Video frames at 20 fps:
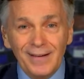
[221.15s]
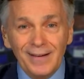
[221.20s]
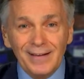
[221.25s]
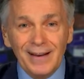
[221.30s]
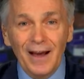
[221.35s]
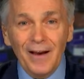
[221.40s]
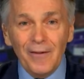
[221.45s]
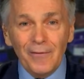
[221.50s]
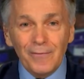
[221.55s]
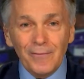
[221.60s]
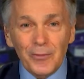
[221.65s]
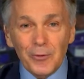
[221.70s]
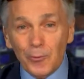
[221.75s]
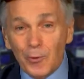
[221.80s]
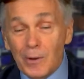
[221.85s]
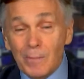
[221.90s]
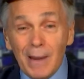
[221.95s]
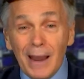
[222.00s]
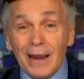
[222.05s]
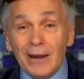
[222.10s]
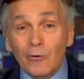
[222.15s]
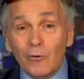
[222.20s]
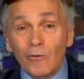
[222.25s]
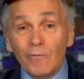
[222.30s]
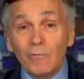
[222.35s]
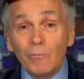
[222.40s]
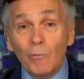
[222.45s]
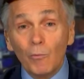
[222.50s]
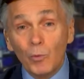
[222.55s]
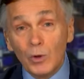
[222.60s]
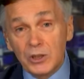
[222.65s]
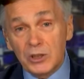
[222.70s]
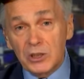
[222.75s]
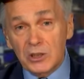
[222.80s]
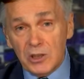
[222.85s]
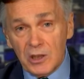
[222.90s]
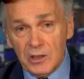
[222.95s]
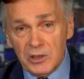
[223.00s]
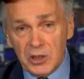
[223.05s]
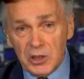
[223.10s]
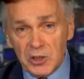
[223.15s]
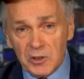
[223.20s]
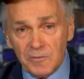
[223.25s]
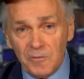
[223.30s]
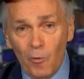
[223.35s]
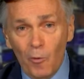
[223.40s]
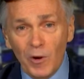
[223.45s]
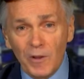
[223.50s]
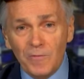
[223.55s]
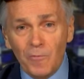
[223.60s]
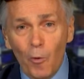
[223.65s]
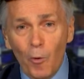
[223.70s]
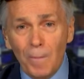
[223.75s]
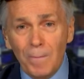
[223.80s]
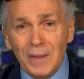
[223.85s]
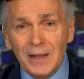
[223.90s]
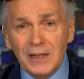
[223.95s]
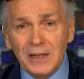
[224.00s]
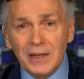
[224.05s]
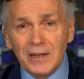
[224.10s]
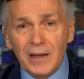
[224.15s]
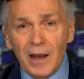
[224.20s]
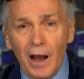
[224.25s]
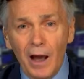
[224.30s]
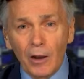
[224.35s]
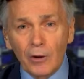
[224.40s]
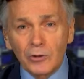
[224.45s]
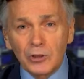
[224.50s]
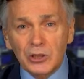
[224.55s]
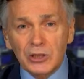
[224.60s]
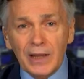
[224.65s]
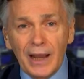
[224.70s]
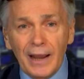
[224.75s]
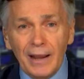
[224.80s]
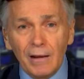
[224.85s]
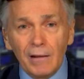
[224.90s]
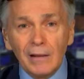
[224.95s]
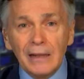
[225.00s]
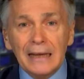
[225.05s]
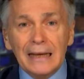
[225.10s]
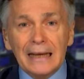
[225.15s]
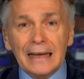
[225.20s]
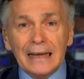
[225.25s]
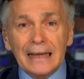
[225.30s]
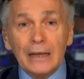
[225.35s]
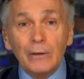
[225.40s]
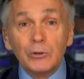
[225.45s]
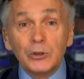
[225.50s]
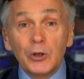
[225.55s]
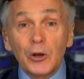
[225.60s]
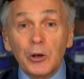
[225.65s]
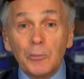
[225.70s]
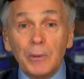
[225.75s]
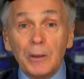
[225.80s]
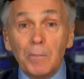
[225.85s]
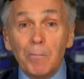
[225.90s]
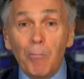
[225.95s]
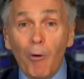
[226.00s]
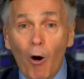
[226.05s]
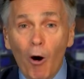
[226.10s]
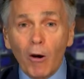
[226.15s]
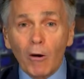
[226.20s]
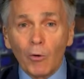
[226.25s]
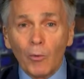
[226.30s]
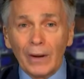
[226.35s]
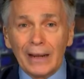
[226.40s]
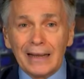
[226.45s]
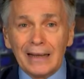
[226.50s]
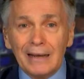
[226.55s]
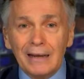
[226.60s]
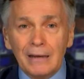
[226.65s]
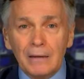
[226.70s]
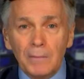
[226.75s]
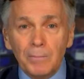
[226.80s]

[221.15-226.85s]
Now, the remainder, which is because it's a $44 billion sale, he was going to be borrowing.